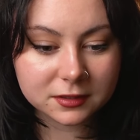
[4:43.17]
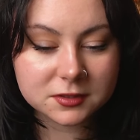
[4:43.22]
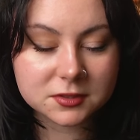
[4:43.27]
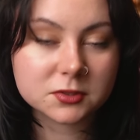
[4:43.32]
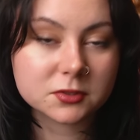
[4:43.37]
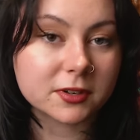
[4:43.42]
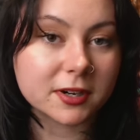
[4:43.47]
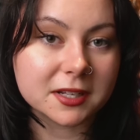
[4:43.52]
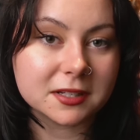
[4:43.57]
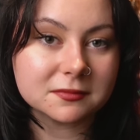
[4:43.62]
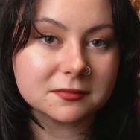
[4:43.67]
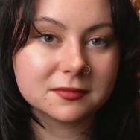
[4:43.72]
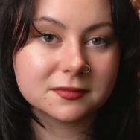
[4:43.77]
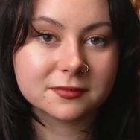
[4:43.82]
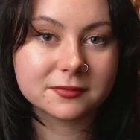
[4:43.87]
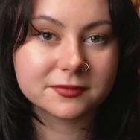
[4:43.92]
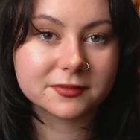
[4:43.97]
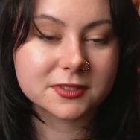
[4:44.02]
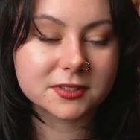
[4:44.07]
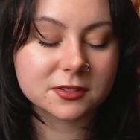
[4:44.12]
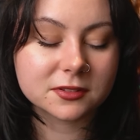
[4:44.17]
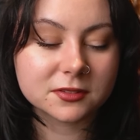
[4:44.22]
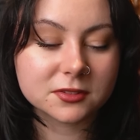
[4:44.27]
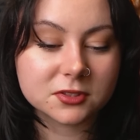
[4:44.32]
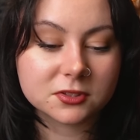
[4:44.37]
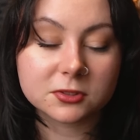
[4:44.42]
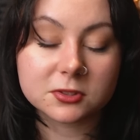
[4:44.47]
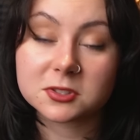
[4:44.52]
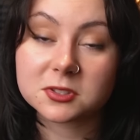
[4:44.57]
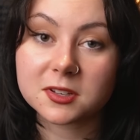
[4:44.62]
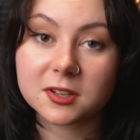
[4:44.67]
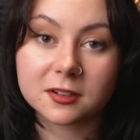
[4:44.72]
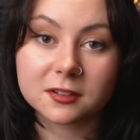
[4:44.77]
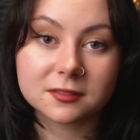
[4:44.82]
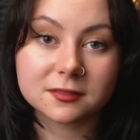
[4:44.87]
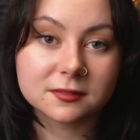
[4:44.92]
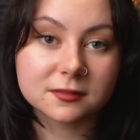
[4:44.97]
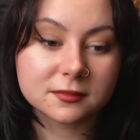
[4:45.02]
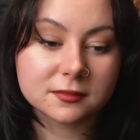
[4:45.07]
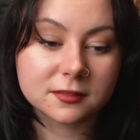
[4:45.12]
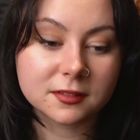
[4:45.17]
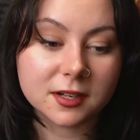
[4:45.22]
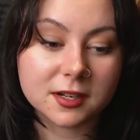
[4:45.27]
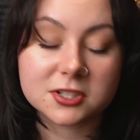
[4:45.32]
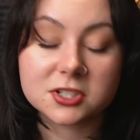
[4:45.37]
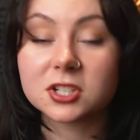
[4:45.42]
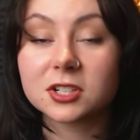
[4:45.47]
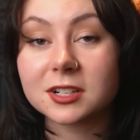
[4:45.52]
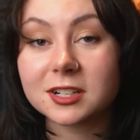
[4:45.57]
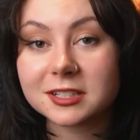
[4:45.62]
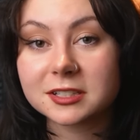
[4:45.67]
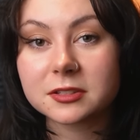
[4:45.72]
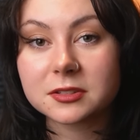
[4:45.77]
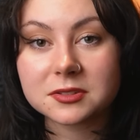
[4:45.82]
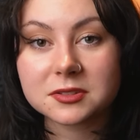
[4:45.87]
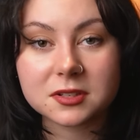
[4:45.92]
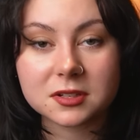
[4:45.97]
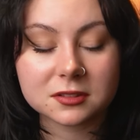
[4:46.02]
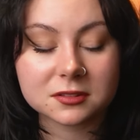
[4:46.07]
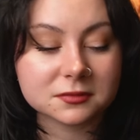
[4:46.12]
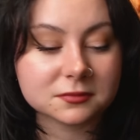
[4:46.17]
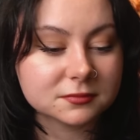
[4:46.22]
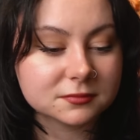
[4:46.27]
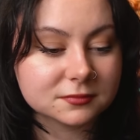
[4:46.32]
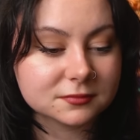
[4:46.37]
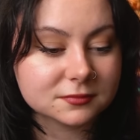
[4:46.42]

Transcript: It's great. It's a good song. I actually like this song.